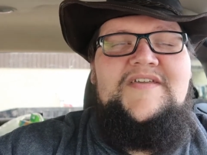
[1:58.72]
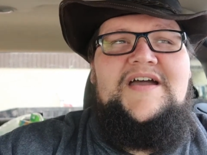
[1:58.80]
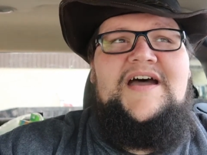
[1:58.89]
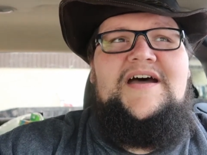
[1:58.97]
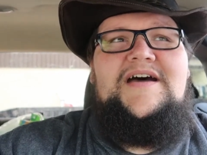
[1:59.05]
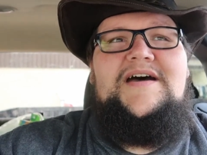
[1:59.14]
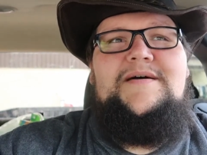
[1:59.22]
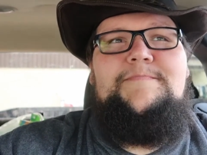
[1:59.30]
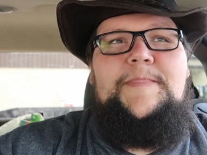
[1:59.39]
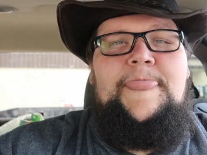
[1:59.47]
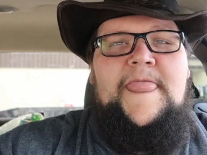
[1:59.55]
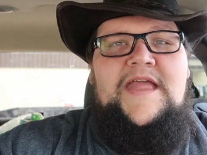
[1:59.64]
Um,
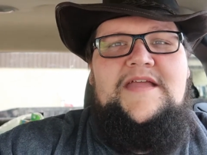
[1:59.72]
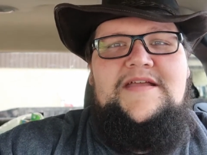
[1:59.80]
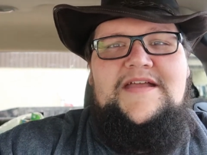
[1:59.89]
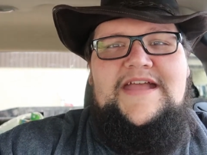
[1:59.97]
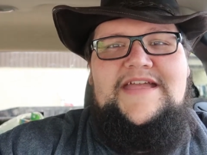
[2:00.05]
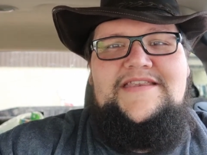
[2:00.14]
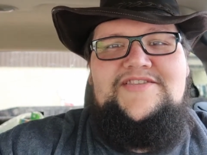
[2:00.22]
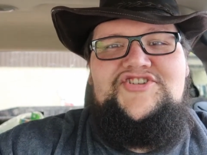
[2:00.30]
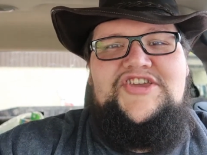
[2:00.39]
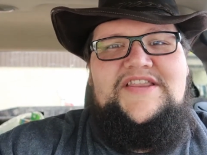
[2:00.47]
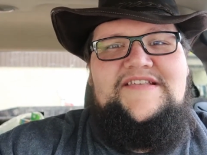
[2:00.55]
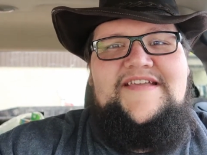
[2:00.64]
and
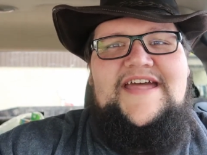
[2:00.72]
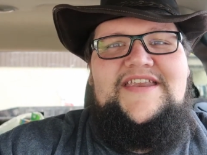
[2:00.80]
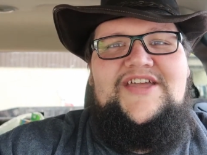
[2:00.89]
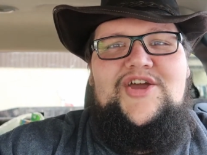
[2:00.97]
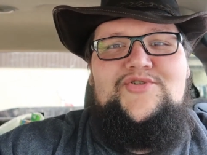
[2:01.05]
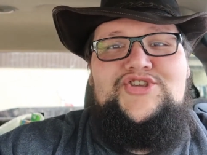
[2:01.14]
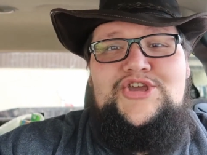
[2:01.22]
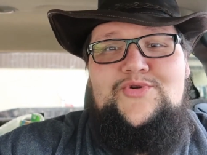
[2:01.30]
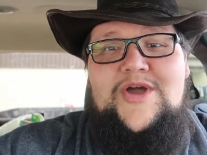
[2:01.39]
she decided to go two